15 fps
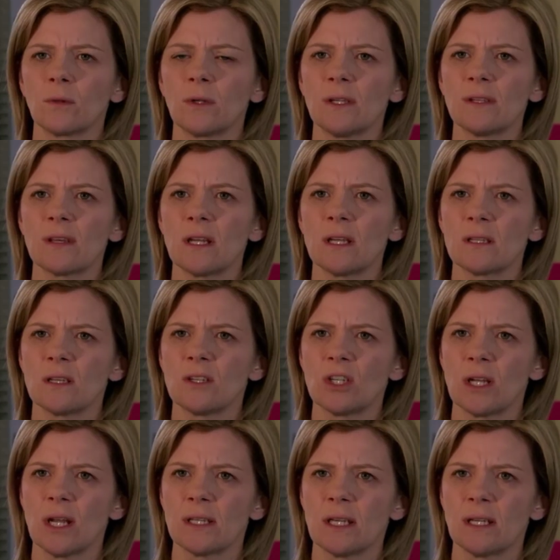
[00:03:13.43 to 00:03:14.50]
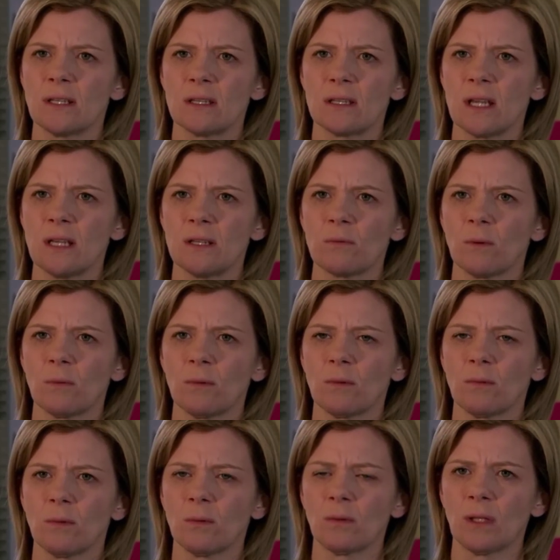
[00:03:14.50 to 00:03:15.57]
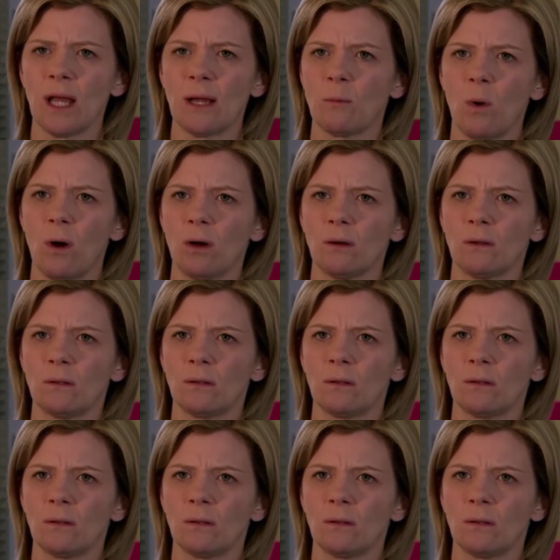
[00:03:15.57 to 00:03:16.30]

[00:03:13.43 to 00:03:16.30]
Well, you said it's a genetic disease. Well, like what?